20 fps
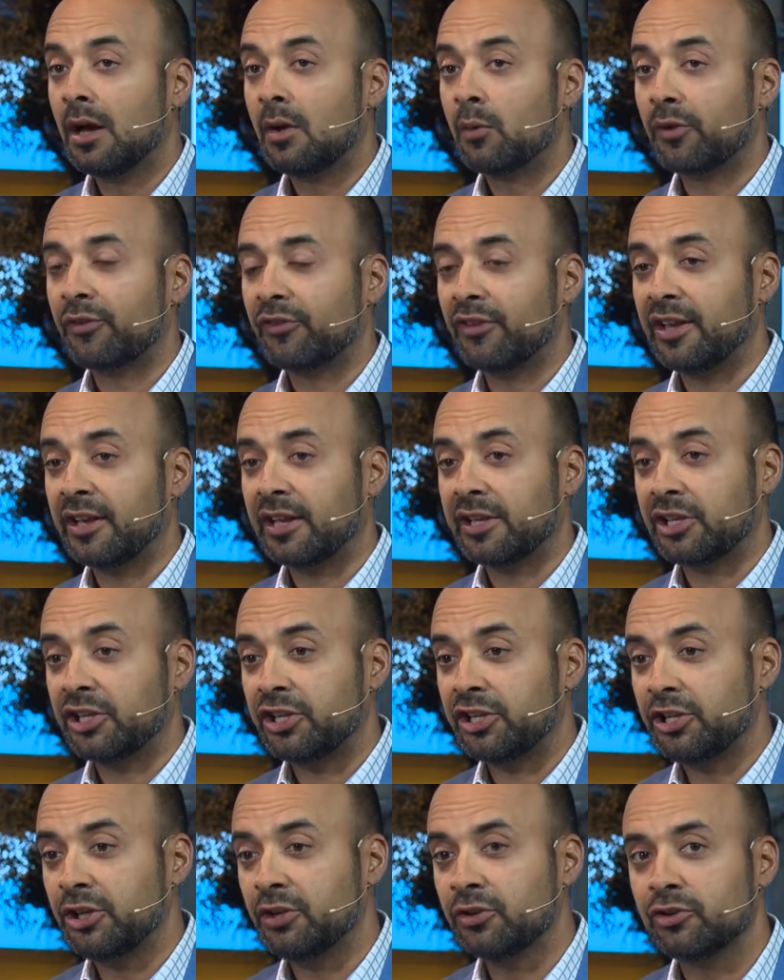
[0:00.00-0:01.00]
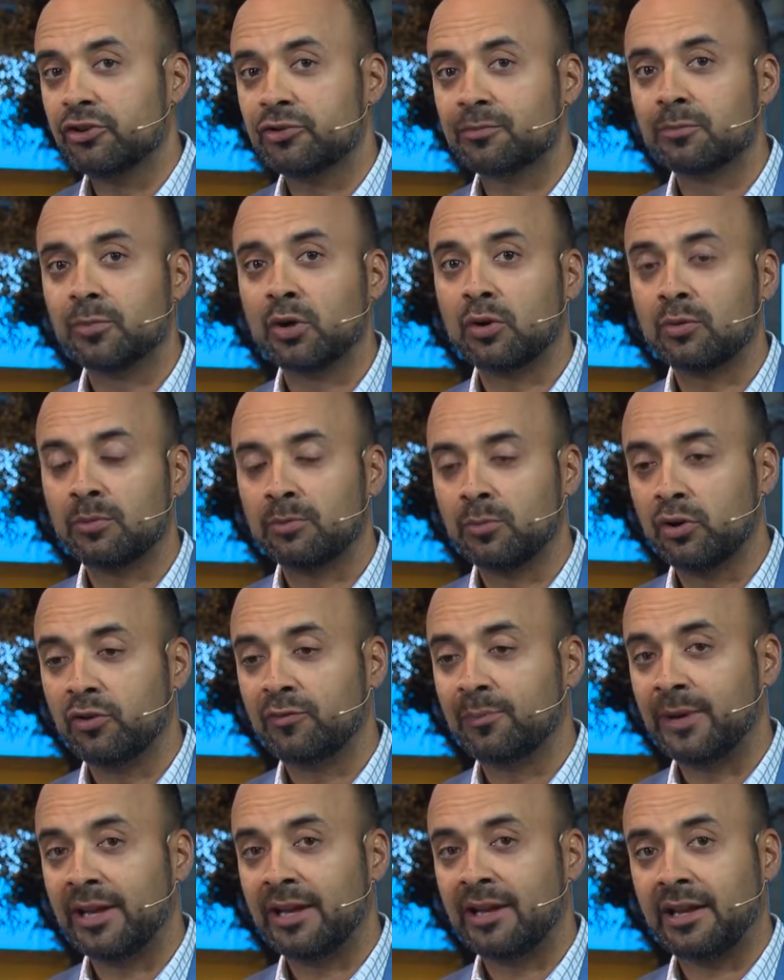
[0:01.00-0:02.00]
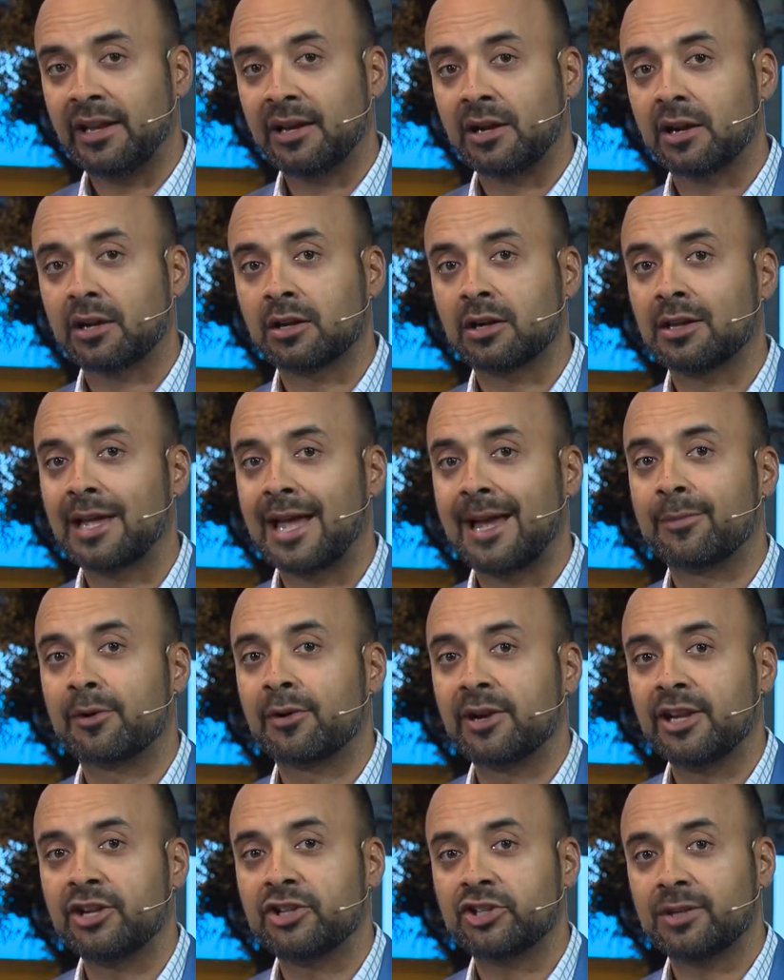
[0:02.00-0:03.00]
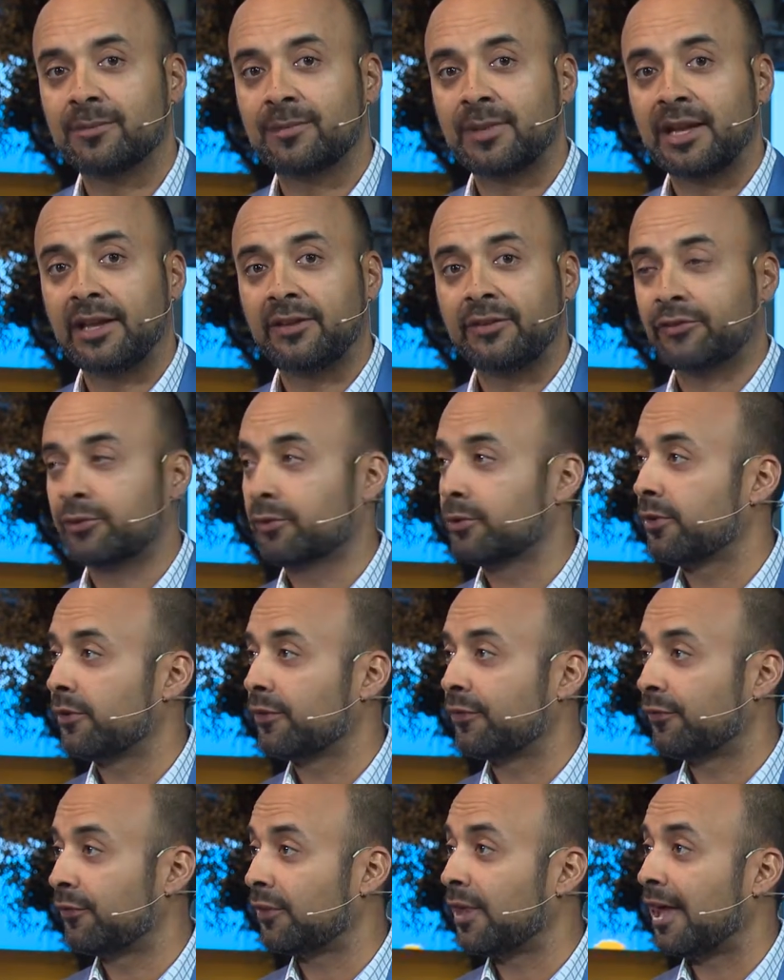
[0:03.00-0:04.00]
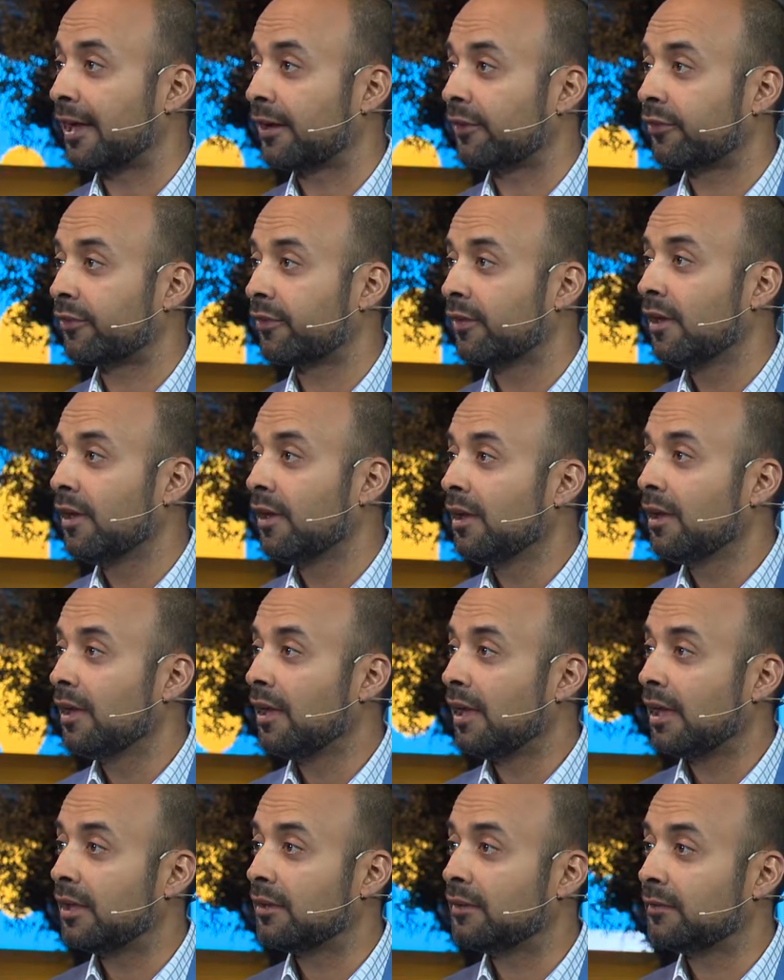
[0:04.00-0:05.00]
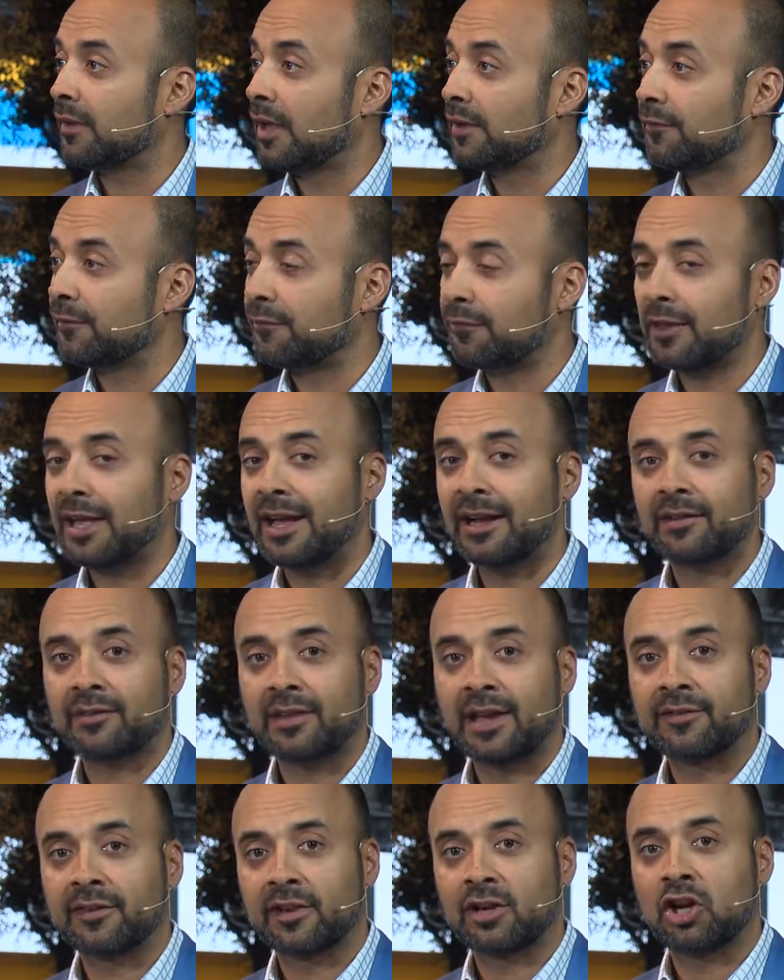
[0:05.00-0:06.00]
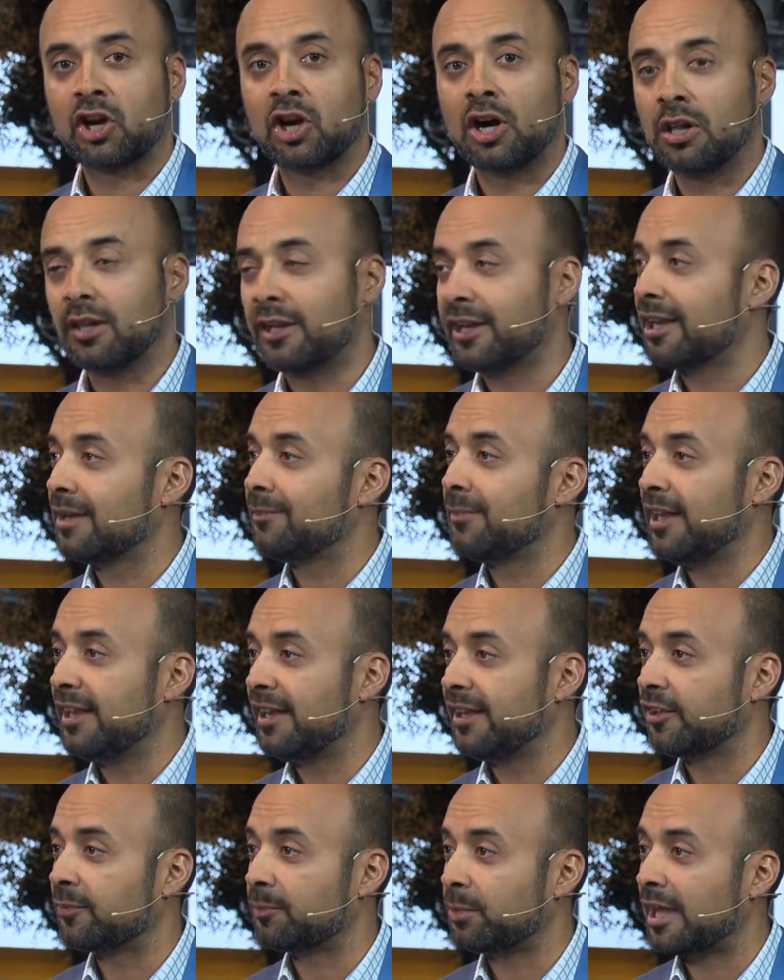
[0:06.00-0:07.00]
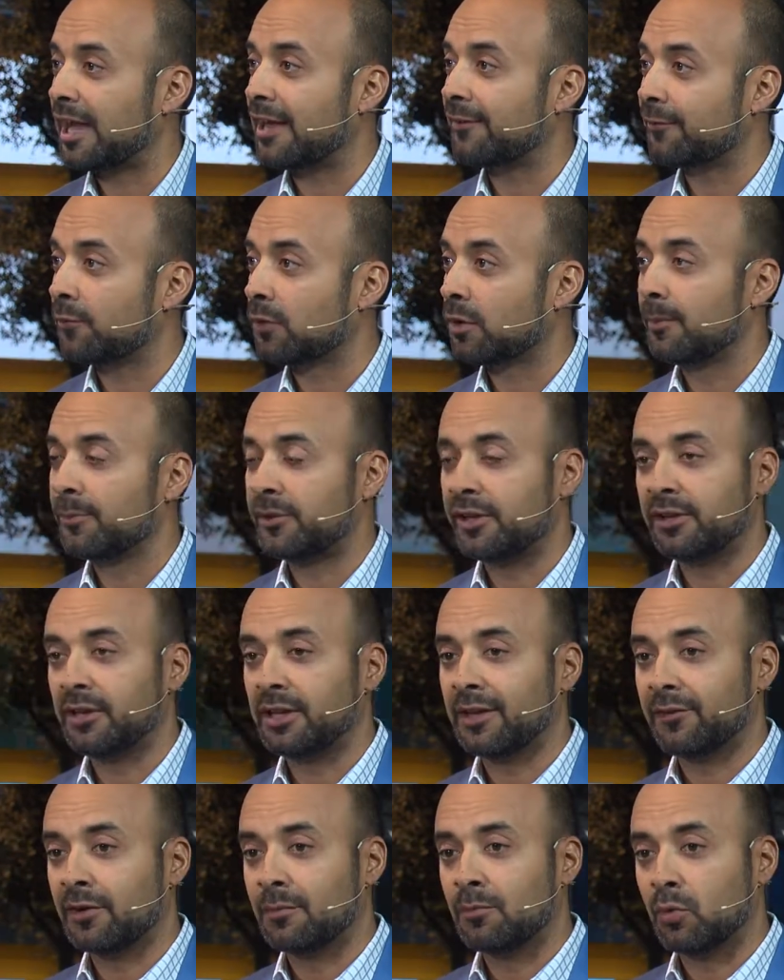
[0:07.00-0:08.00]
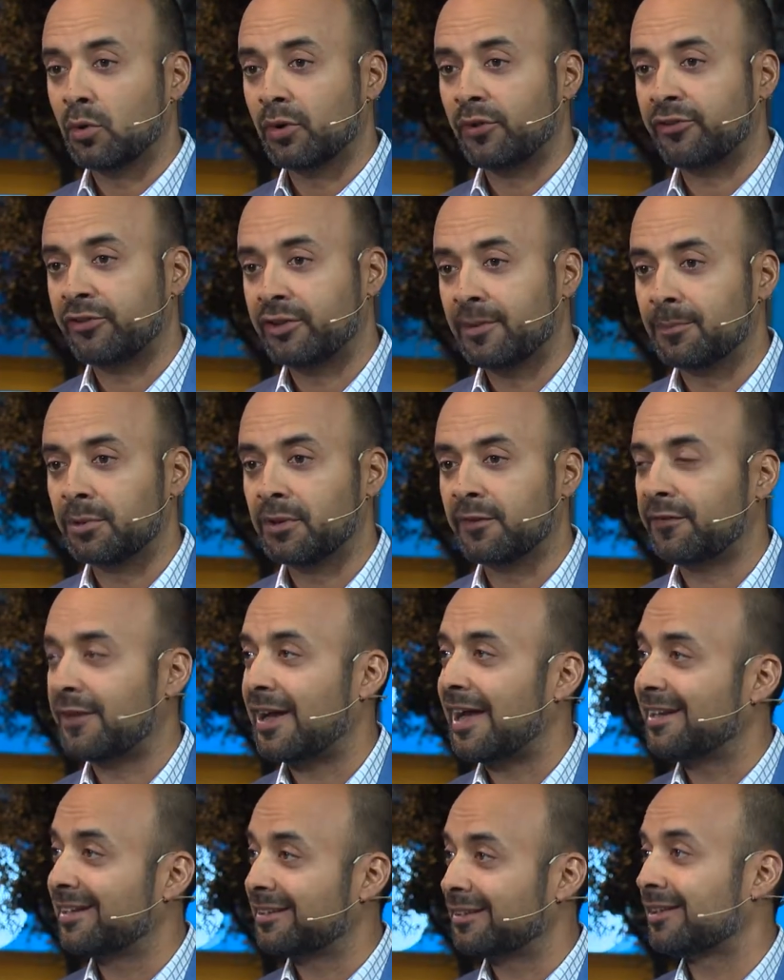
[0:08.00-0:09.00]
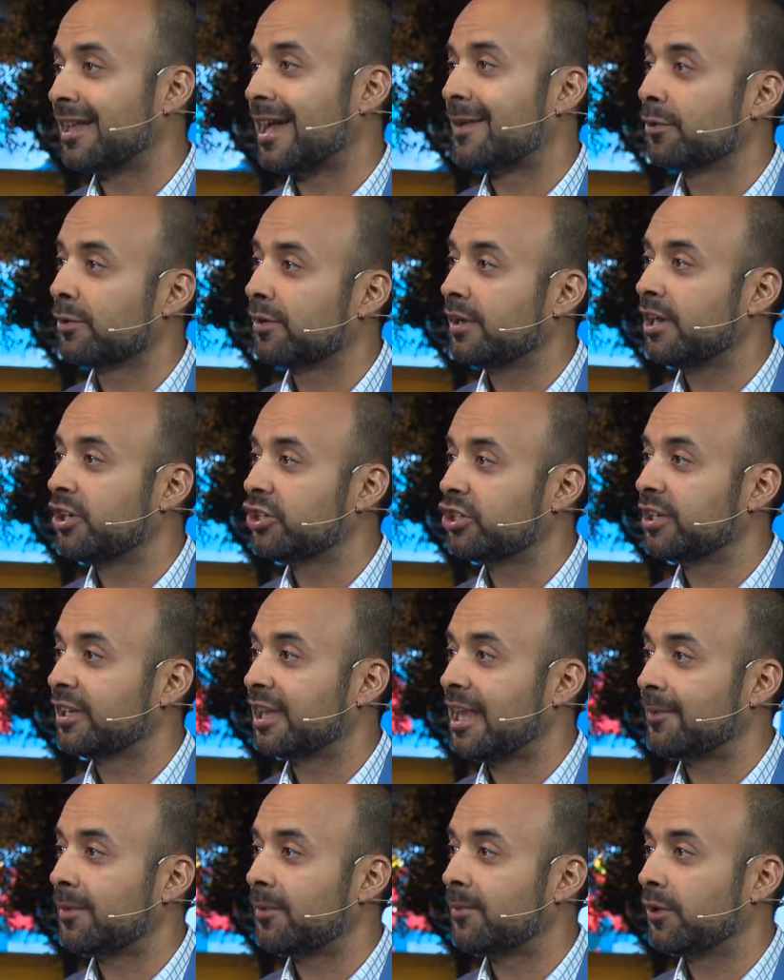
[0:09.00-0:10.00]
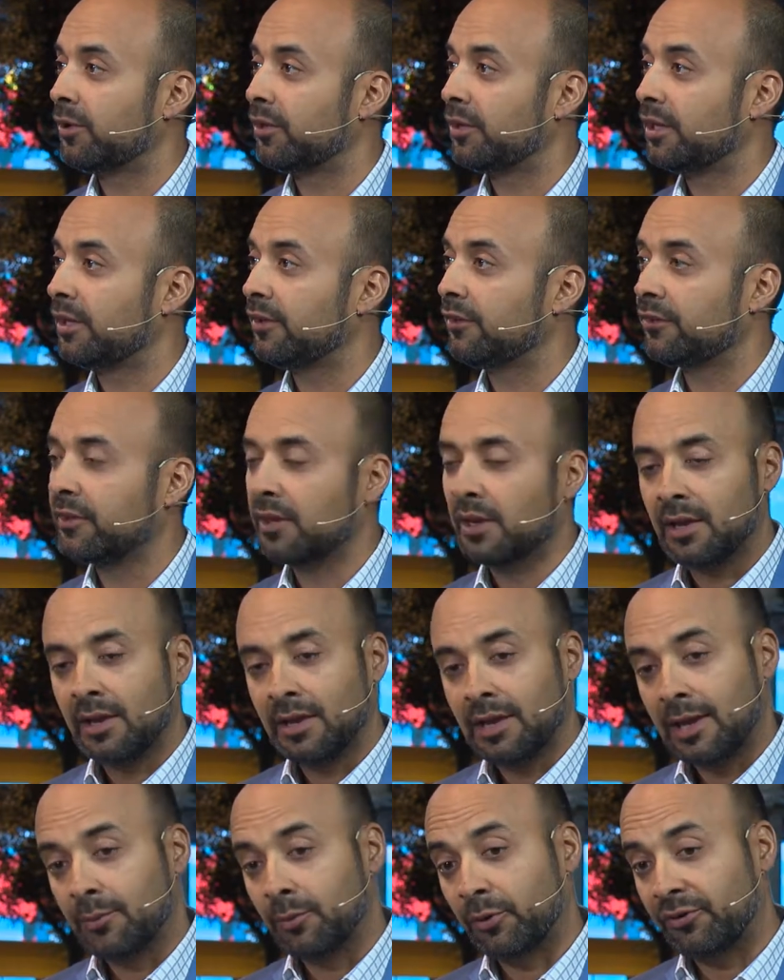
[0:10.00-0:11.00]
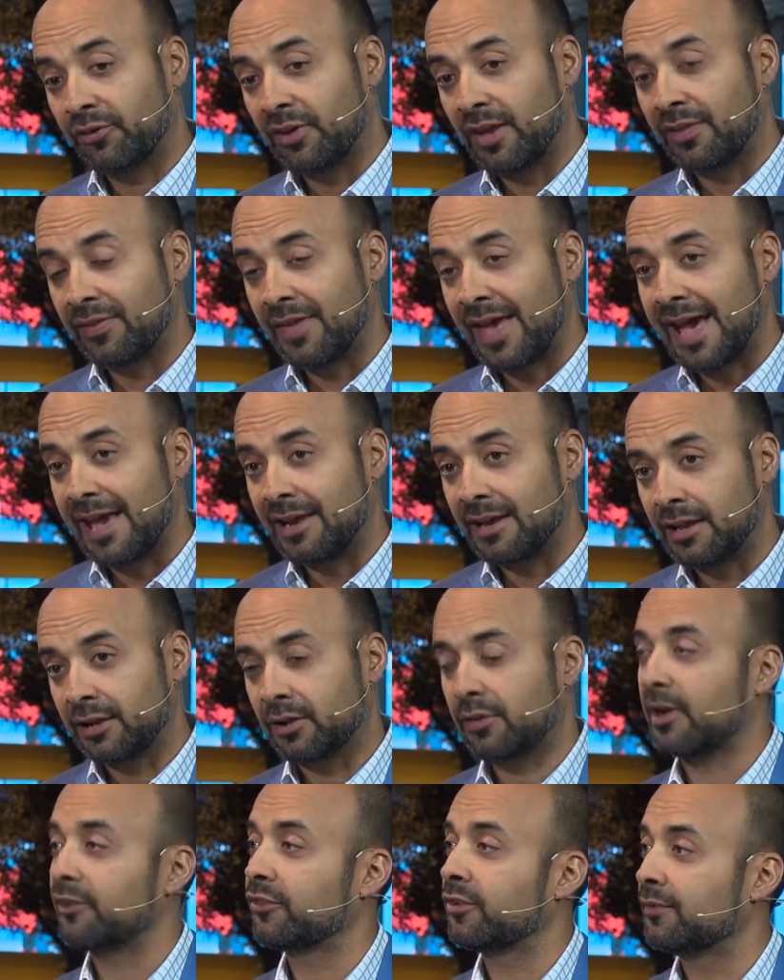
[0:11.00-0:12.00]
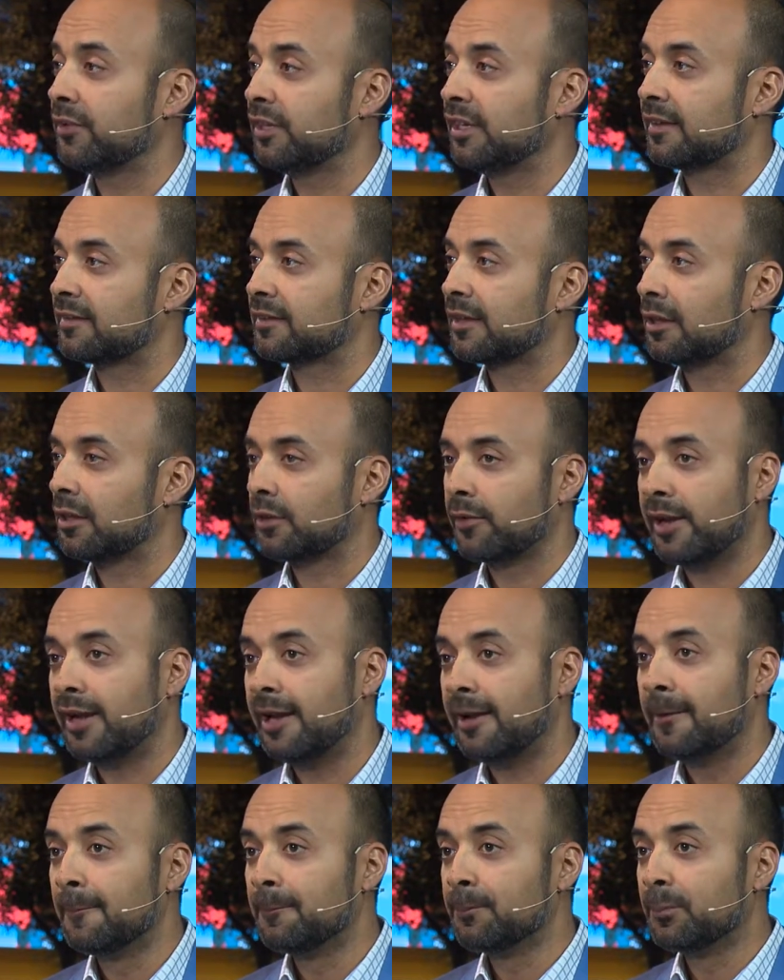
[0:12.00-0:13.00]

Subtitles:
We're seeing a huge movement in our collaboration base towards Flex, and Flex as a calling and meetings platform to deliver more simplified collaboration capabilities, and we're seeing that aggressively accelerate.